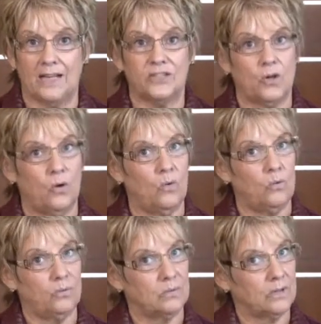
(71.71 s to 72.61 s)

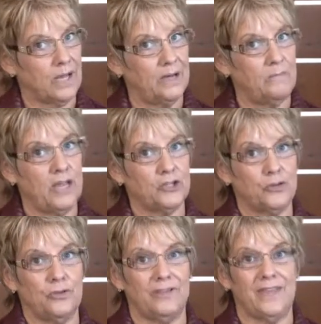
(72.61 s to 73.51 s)
So kind of make
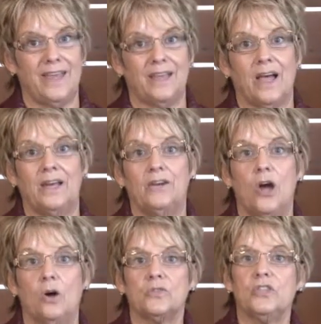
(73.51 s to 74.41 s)
sure that they kind of know.